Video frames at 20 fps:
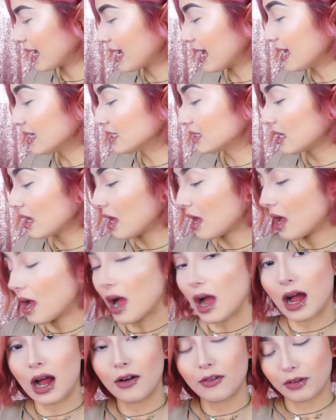guess
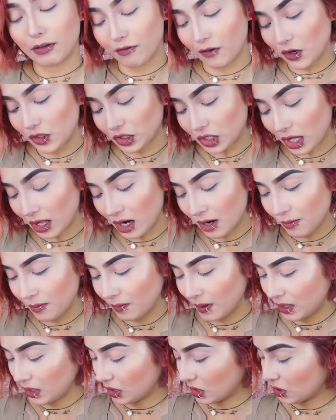the first color I'm going
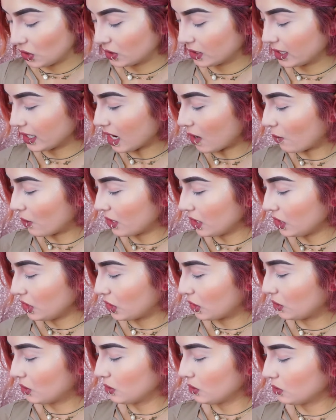to be using, I want to
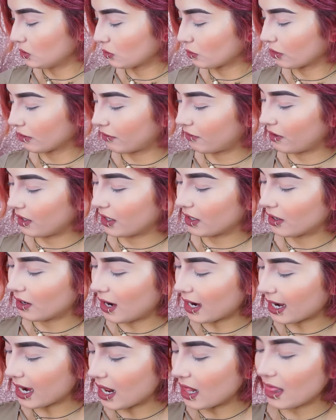use Reveal.
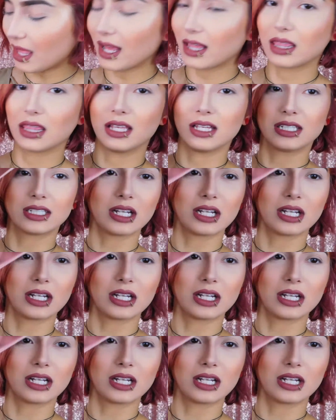I kind of like this